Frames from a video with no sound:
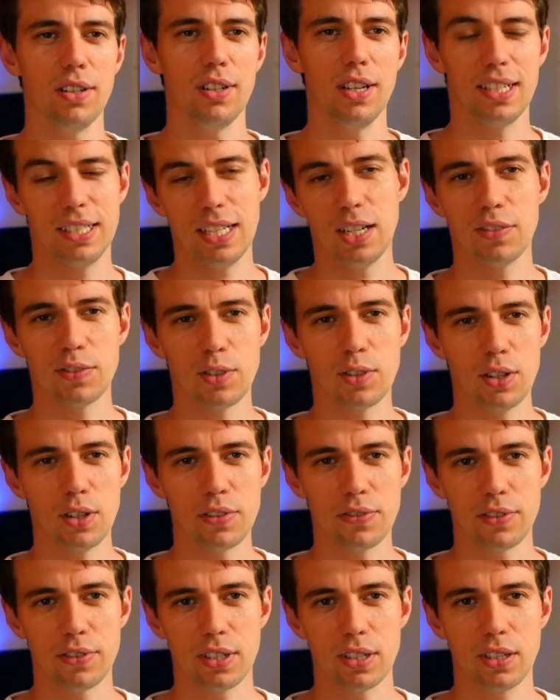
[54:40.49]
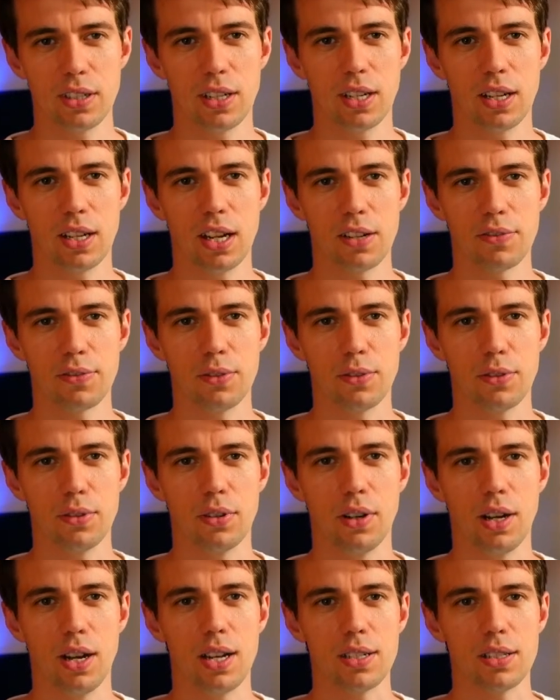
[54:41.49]
and then of course Kung Fu
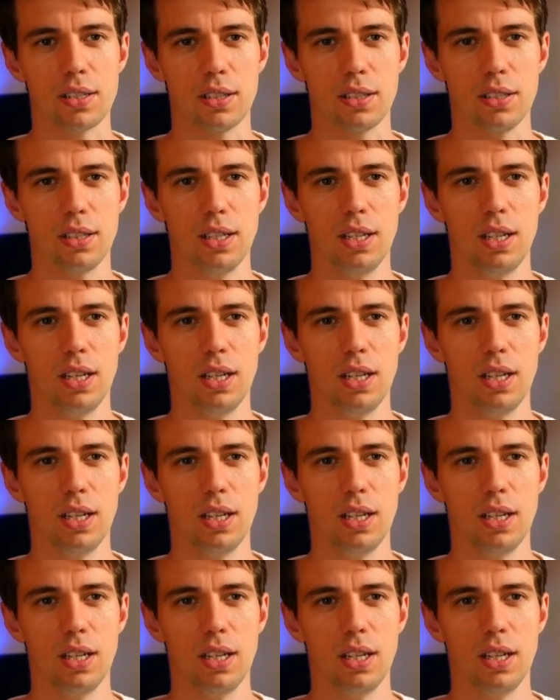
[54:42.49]
Hustle.